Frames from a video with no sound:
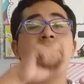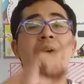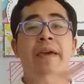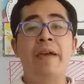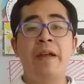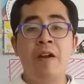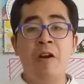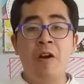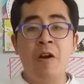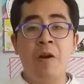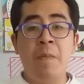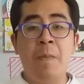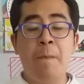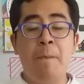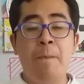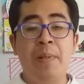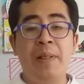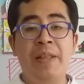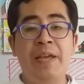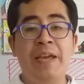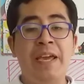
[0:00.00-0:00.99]

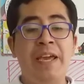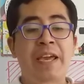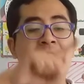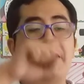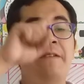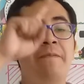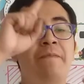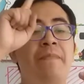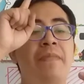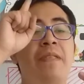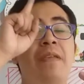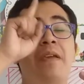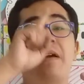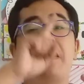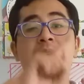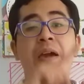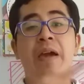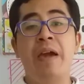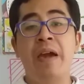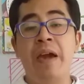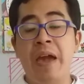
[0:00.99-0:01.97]
airplane,
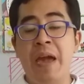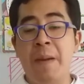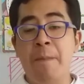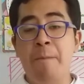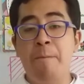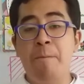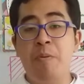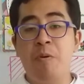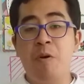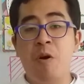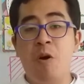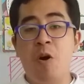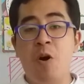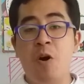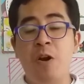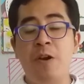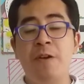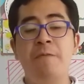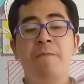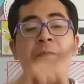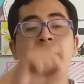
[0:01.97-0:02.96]

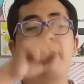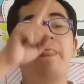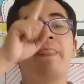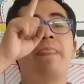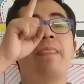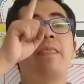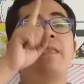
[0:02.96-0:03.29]
apron,